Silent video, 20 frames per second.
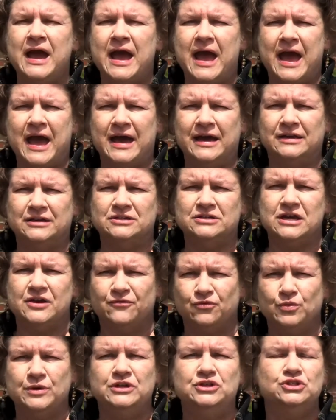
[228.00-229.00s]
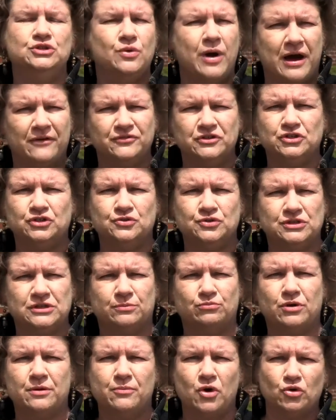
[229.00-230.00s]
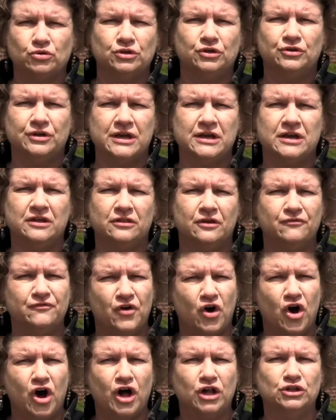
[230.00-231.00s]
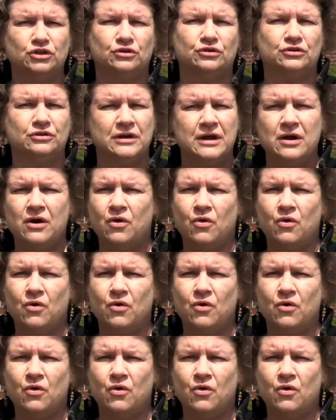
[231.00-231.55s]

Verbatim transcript: And if we do have to do some remote learning in the fall or,